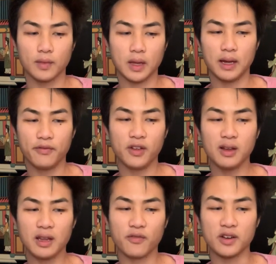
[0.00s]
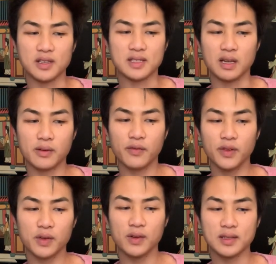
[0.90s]
I feel like for some of
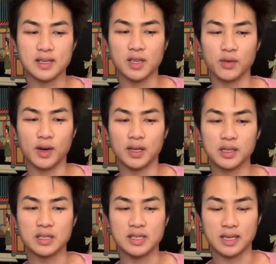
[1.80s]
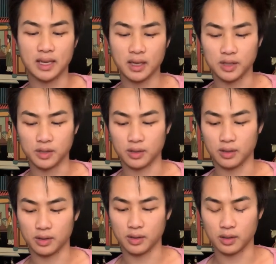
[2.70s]
you, it's like you understand
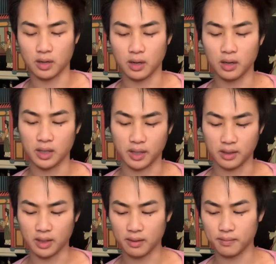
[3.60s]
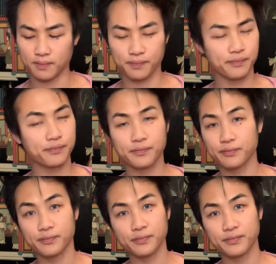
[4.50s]
your calling. Yep.
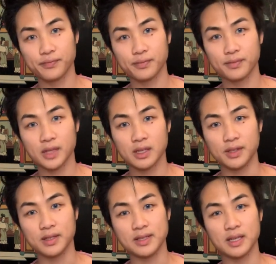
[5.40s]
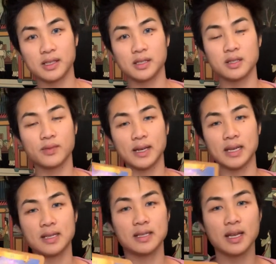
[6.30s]
You see, just when I
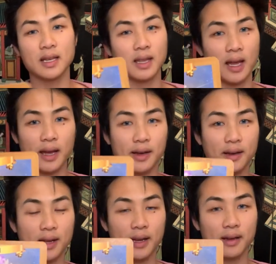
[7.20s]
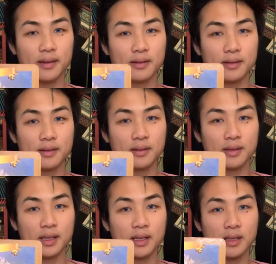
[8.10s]
said that, like,
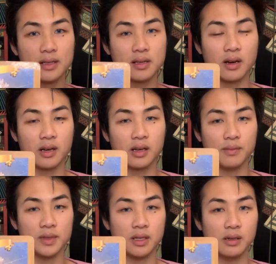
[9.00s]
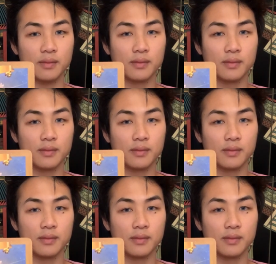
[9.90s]
then this card comes up.